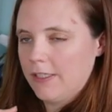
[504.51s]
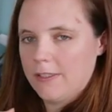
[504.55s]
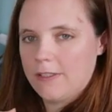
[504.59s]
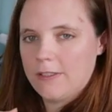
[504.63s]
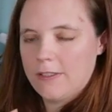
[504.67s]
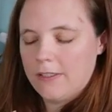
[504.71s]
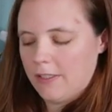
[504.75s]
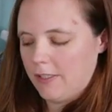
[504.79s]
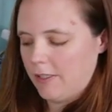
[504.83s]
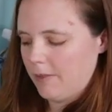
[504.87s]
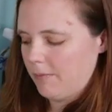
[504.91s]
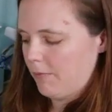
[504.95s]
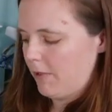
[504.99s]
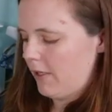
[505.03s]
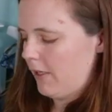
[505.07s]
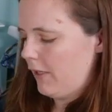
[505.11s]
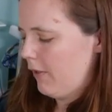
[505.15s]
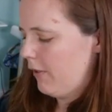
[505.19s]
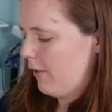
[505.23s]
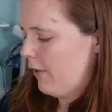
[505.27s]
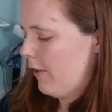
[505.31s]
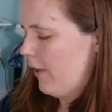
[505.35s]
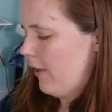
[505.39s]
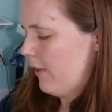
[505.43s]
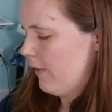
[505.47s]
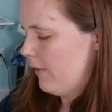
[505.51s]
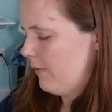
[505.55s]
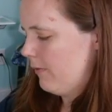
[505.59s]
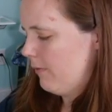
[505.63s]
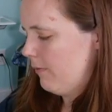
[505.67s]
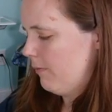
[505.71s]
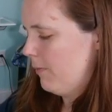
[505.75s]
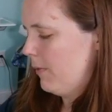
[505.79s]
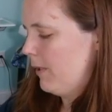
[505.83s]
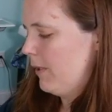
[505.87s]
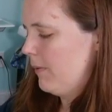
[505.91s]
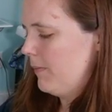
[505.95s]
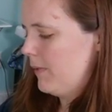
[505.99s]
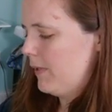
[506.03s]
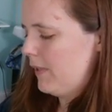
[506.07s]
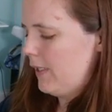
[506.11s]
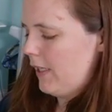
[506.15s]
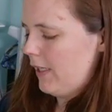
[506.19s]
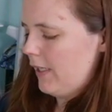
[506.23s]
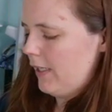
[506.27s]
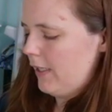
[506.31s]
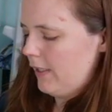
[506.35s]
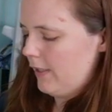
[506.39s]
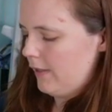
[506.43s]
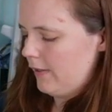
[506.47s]
seam right across. What I'm
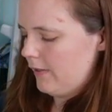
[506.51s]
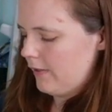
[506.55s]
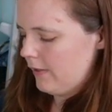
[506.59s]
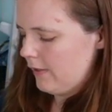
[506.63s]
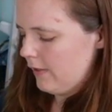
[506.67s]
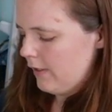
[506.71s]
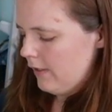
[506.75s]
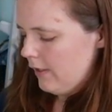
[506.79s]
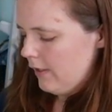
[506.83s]
saying is,